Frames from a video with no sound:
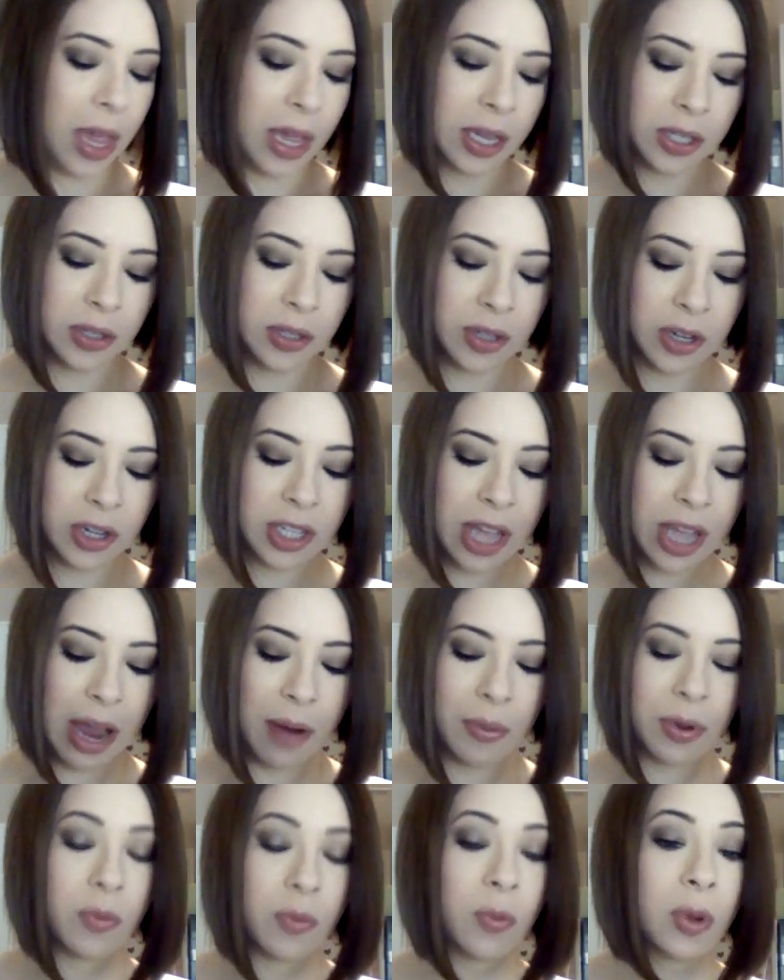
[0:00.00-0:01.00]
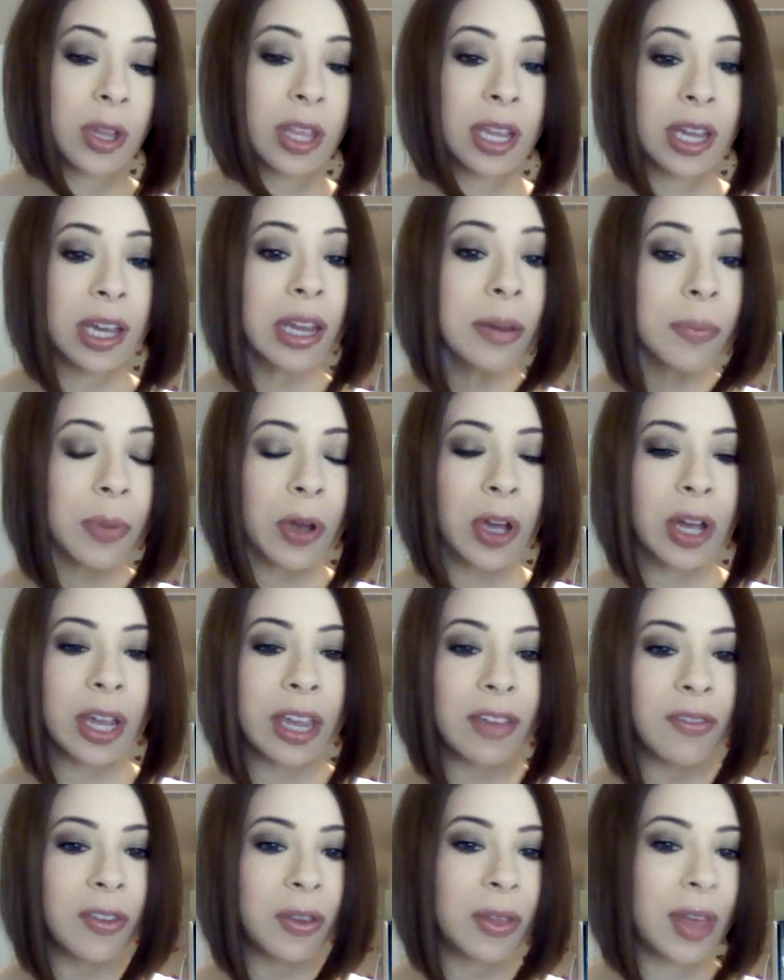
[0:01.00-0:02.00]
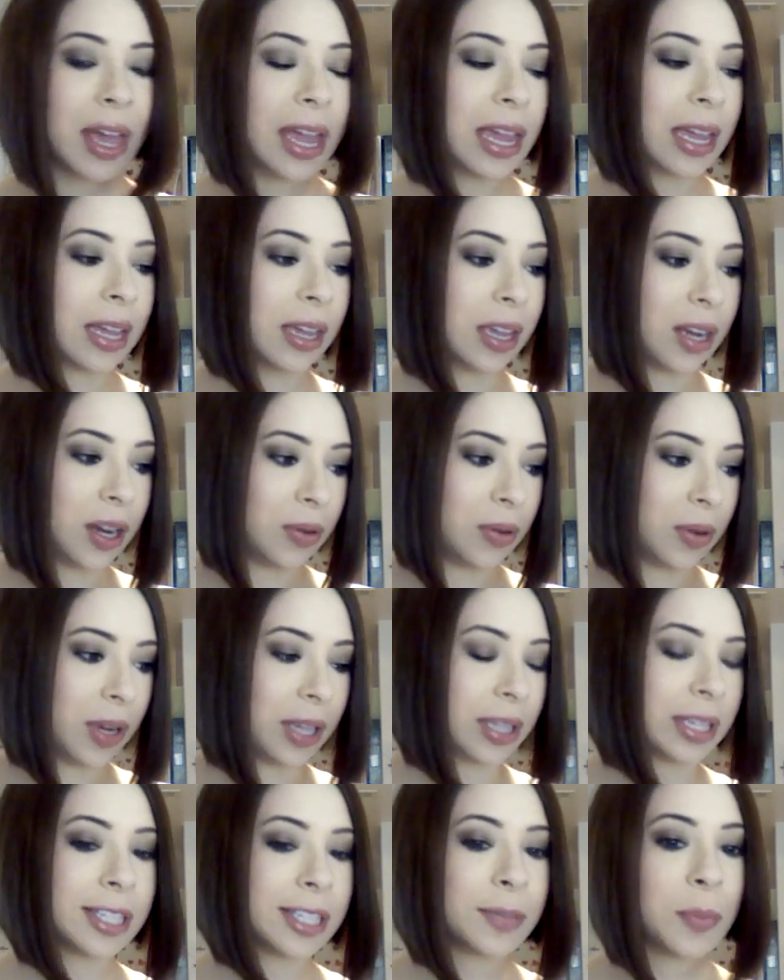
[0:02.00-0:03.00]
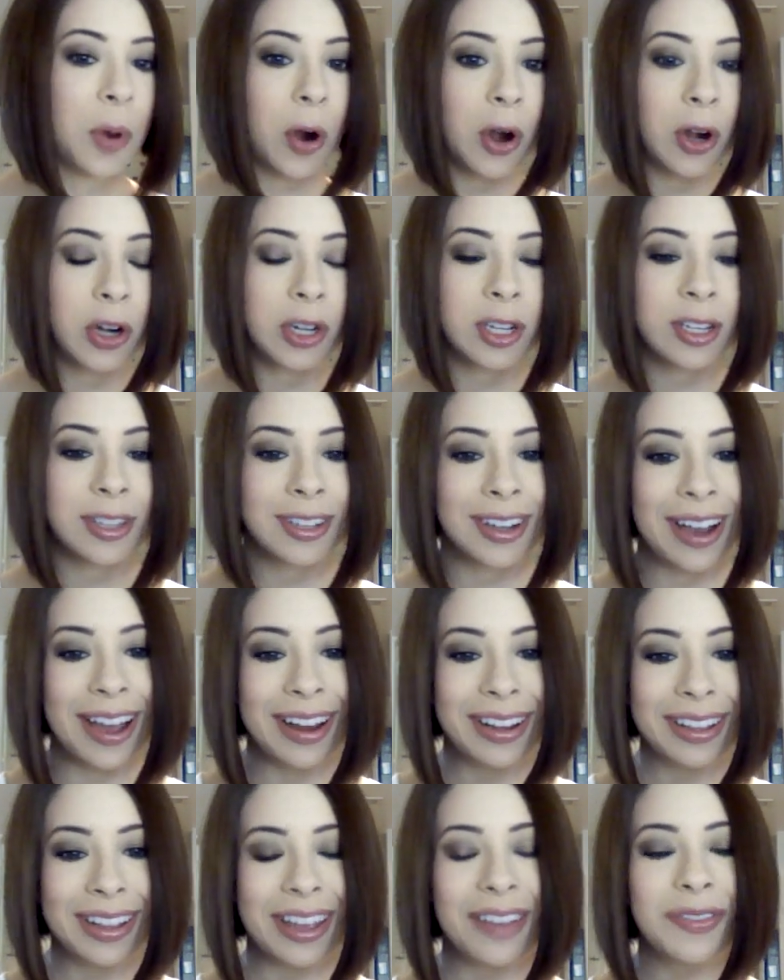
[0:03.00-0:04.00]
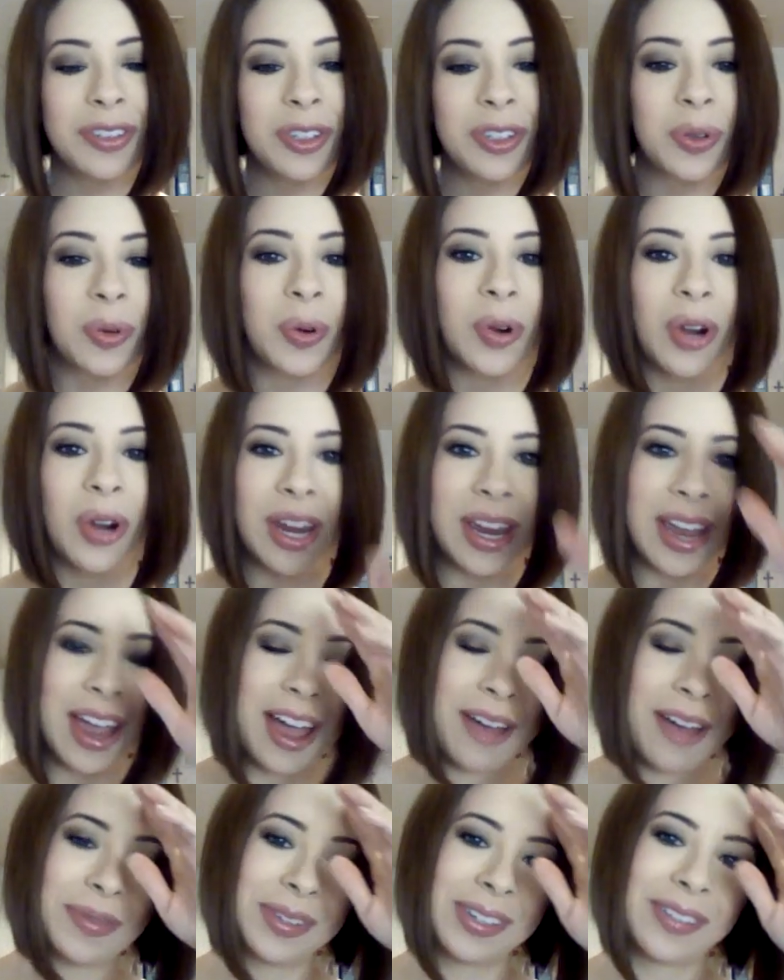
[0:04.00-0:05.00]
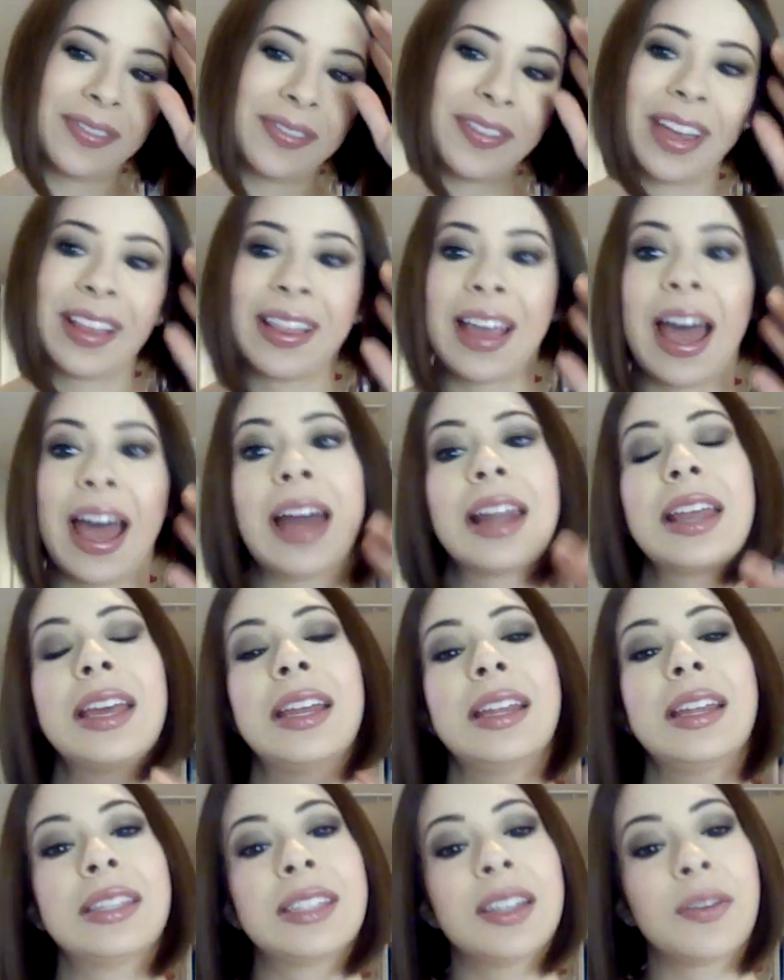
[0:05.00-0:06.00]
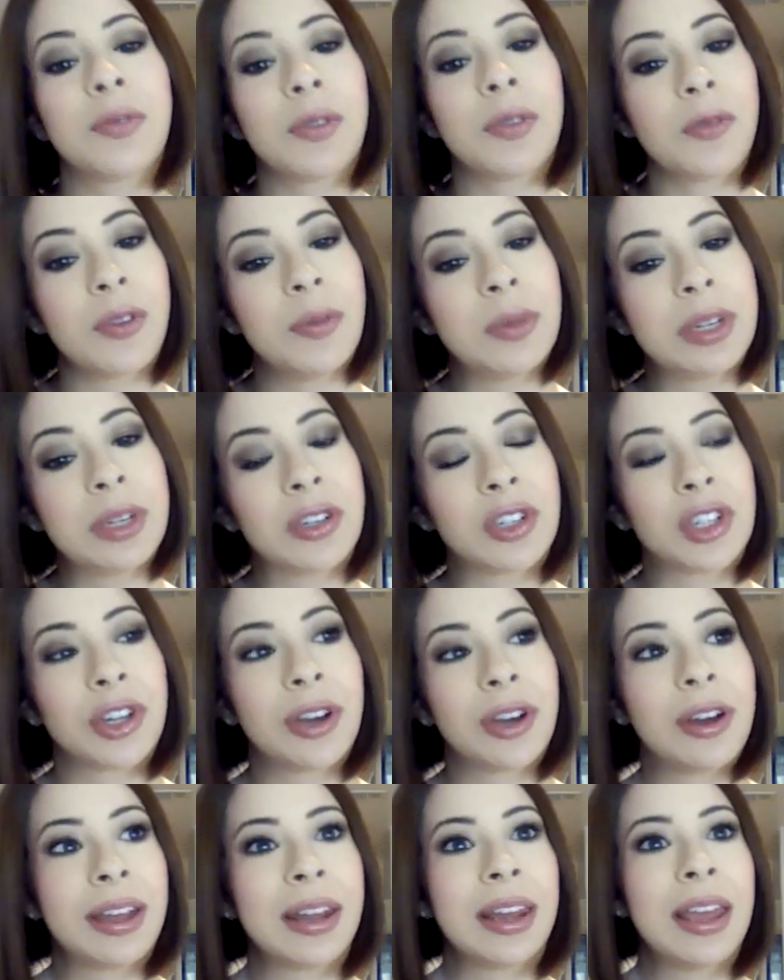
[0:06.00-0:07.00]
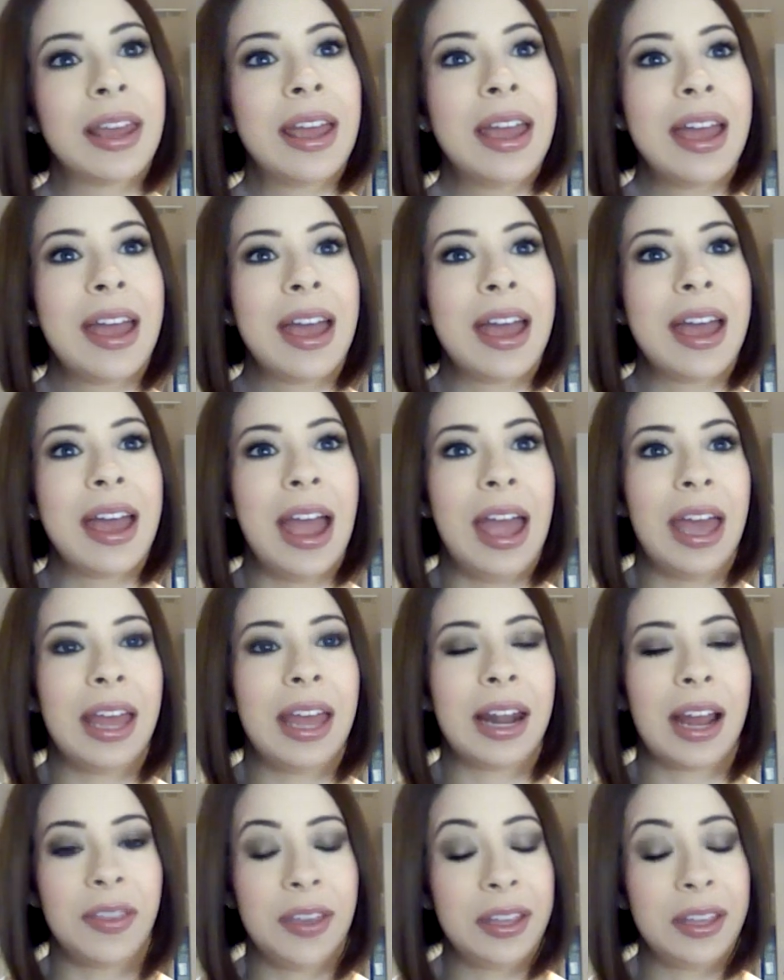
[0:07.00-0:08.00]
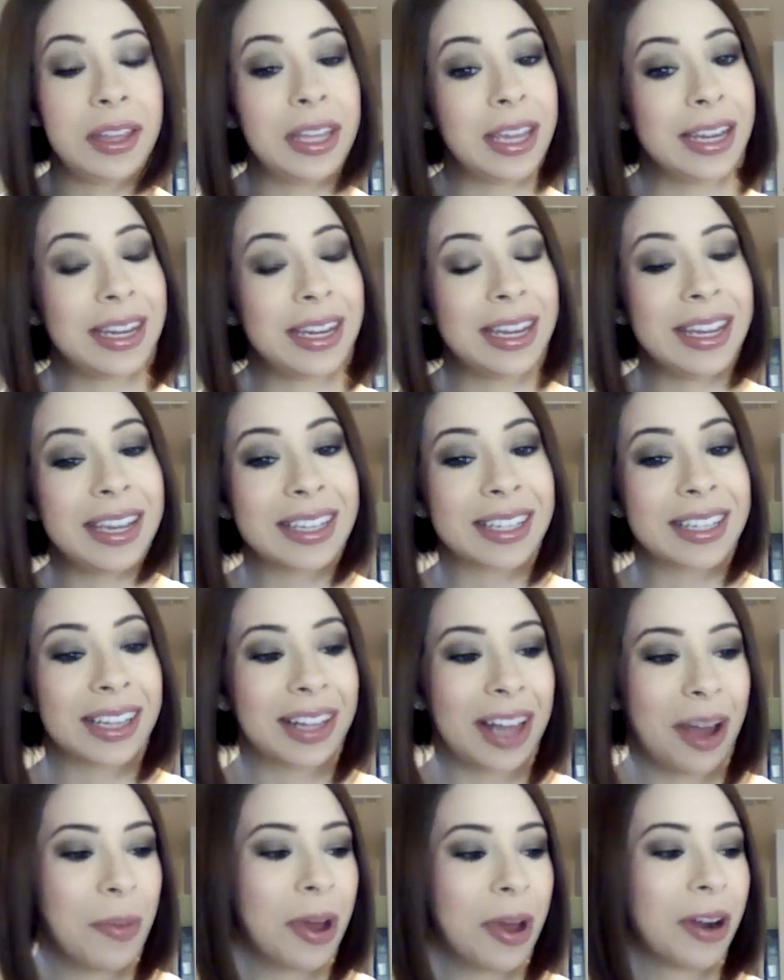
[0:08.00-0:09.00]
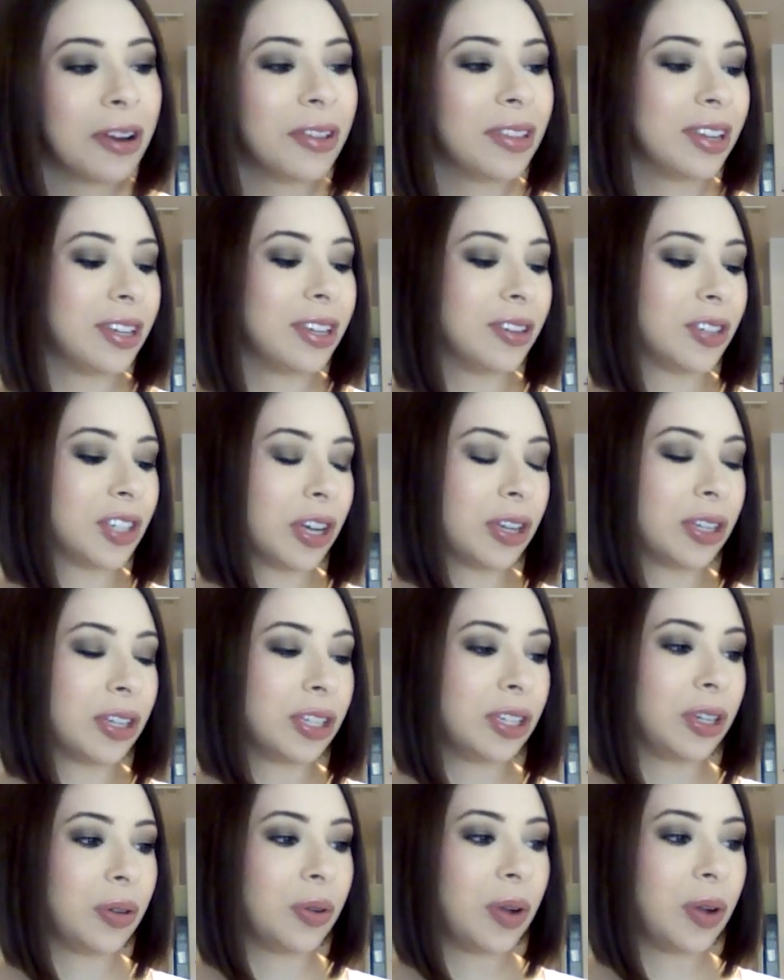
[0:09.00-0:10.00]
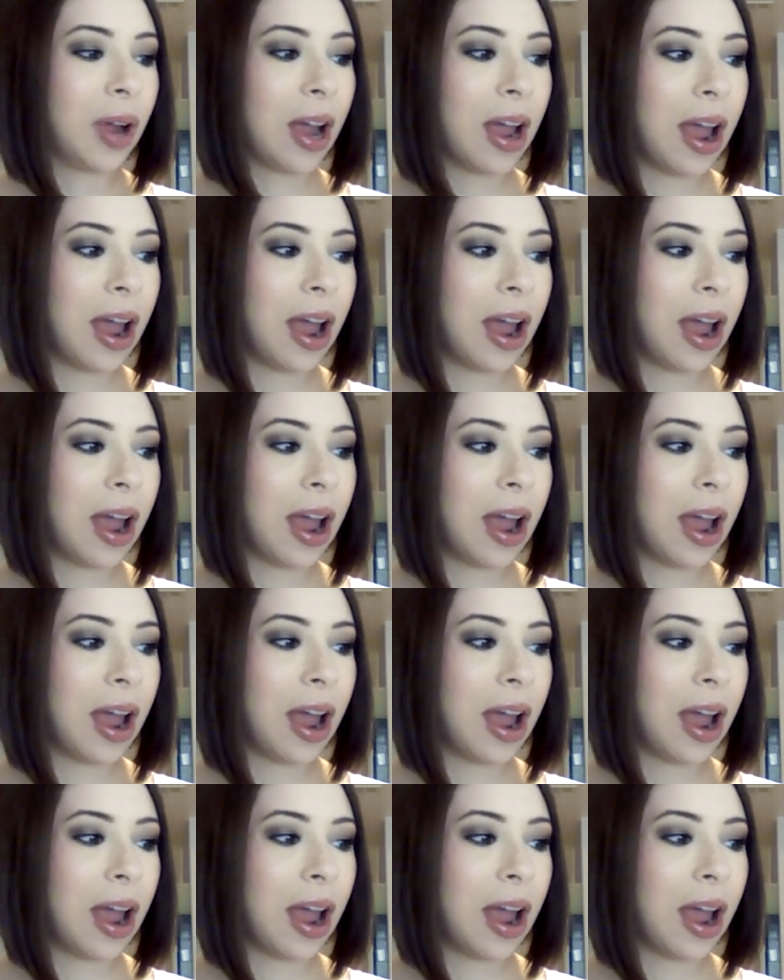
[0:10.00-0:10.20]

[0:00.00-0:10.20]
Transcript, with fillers: So there's that one. Really good book if you like, you know, Nicholas Sparks, the kind of love story, um, stuff like that. It is different from Dear John, and I think the ending is a lot better than Dear John too.